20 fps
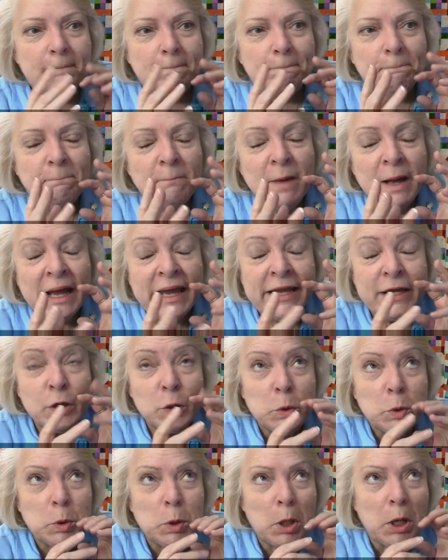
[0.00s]

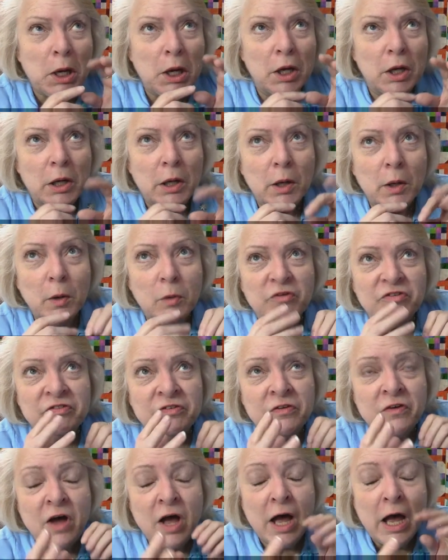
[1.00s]
micro
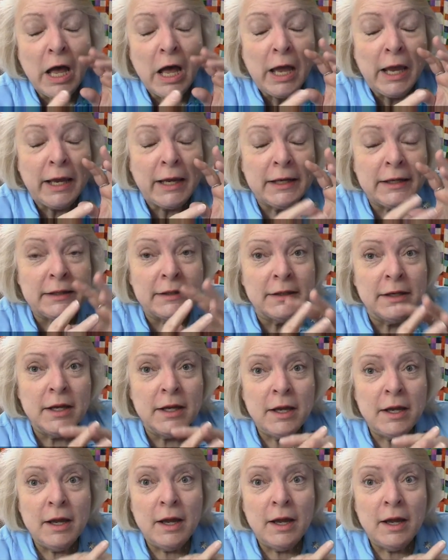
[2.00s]
fine